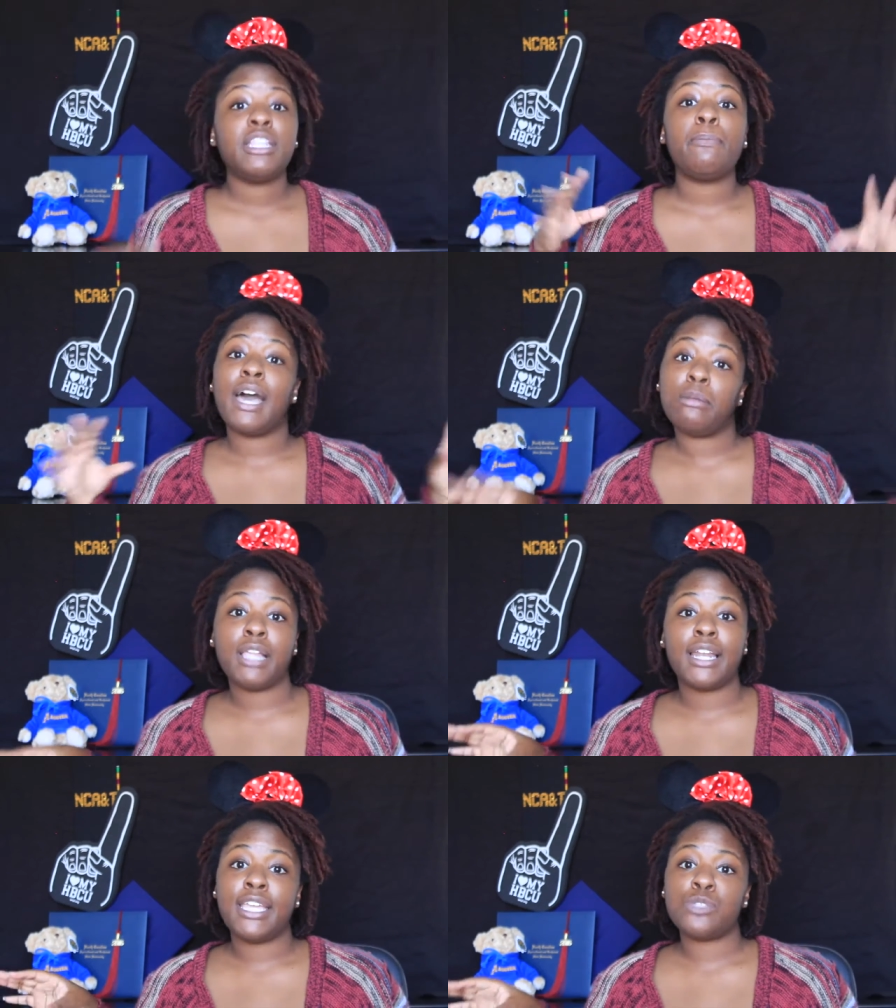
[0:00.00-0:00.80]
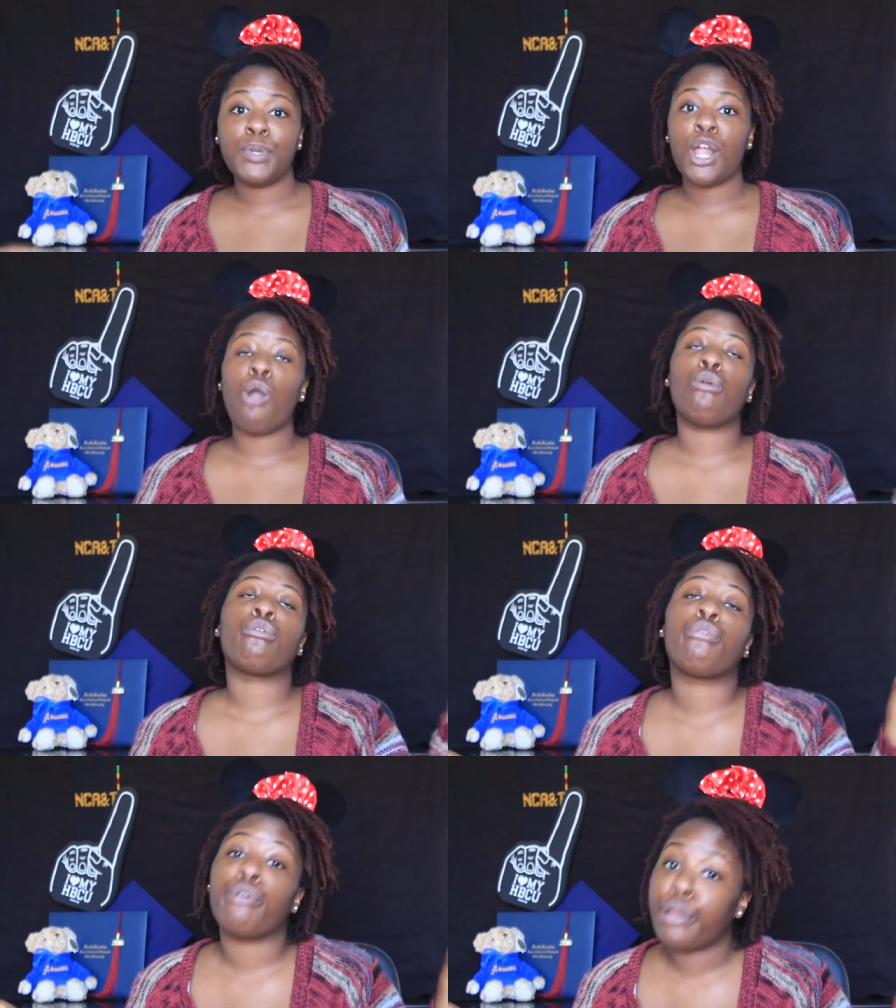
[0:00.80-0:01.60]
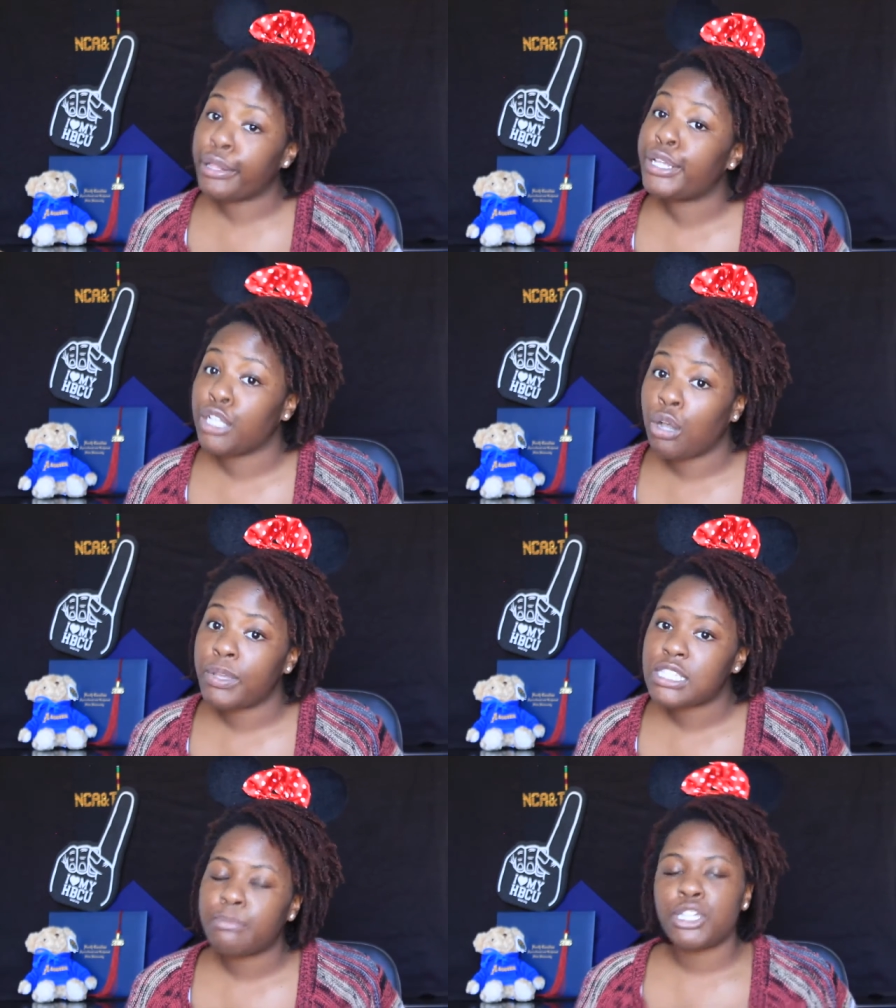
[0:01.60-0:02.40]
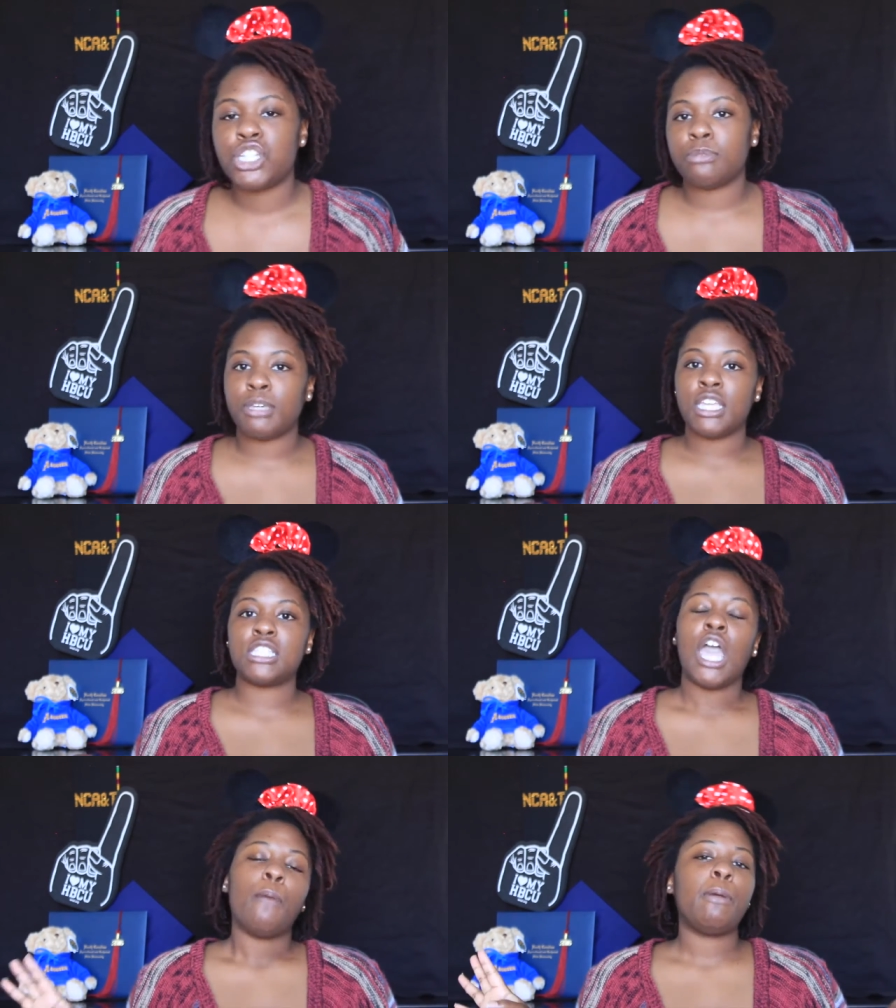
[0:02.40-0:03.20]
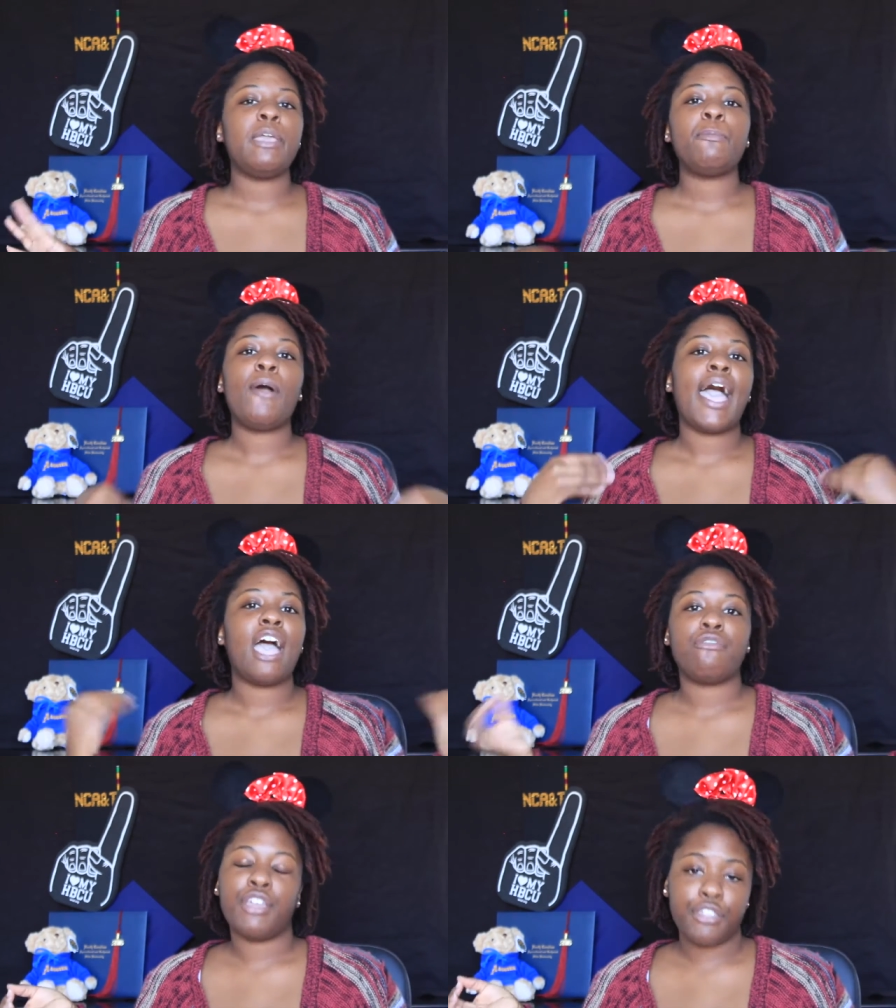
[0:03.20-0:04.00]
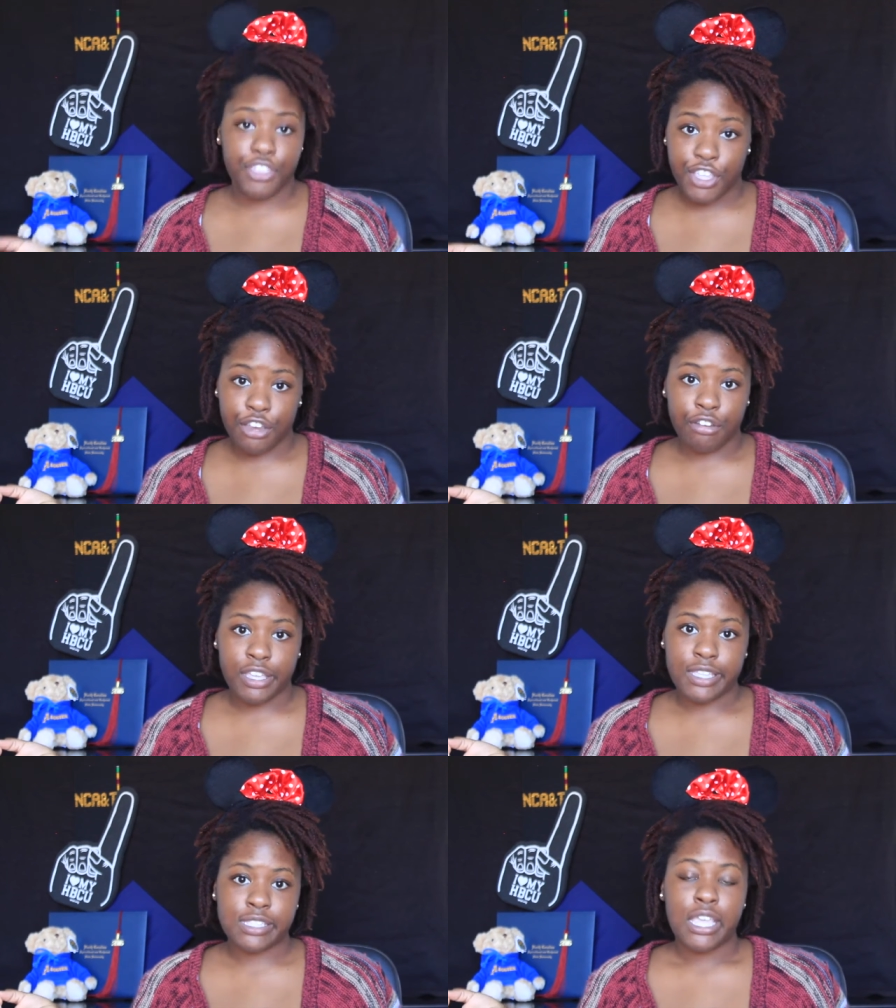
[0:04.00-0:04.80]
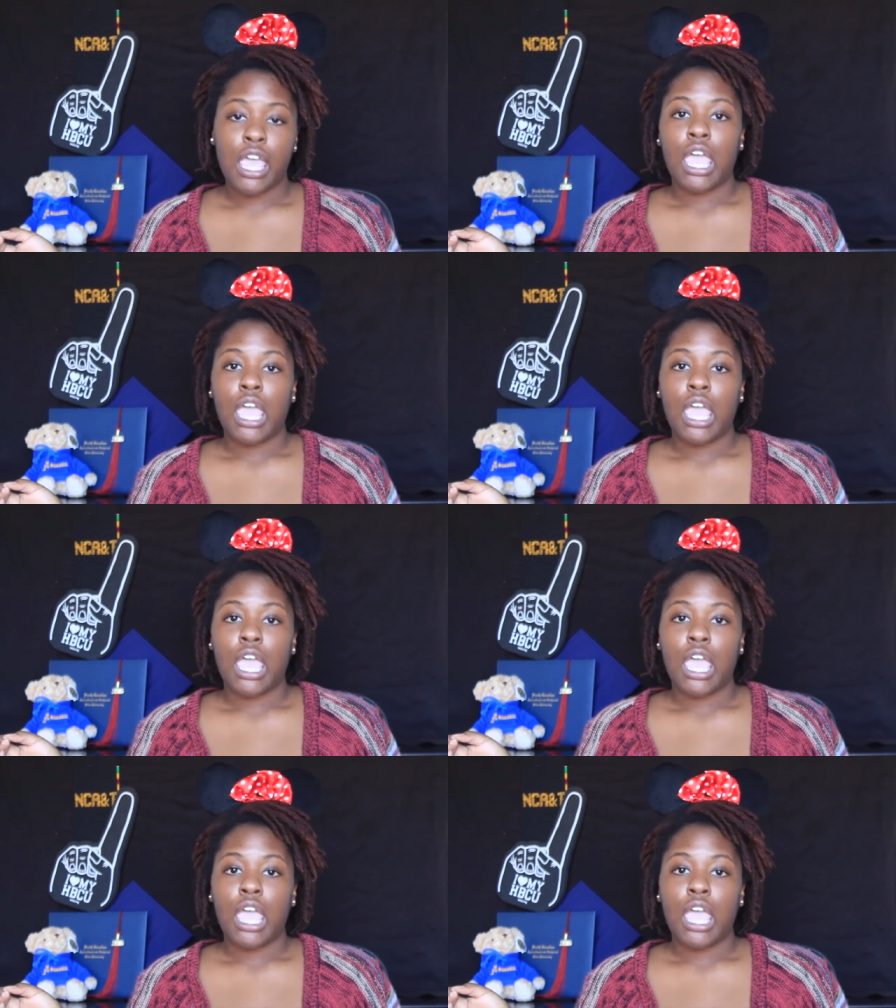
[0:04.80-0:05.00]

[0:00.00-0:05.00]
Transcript: But the bottom line is we don't really know what submission means, but people have their theories